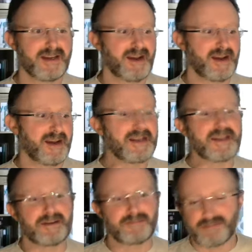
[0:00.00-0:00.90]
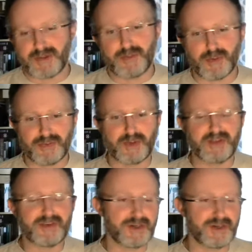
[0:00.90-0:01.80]
Uh, and then, of course,
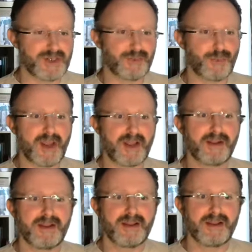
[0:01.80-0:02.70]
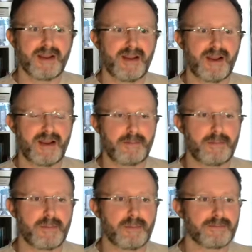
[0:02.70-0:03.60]
research as well.
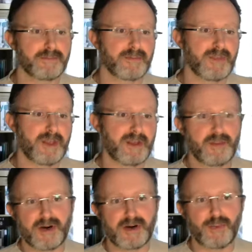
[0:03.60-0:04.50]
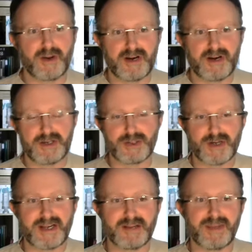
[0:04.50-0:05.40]
Um, the, the part where I do
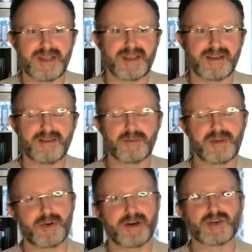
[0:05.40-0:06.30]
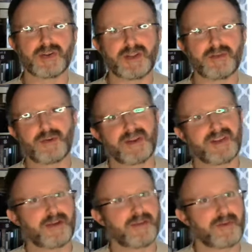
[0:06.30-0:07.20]
try to make things a bit more interesting for
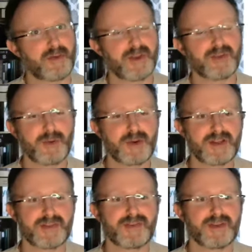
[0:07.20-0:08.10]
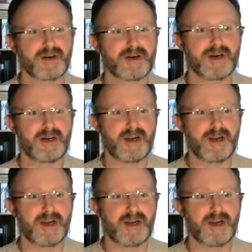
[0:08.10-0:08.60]
myself and for my students are,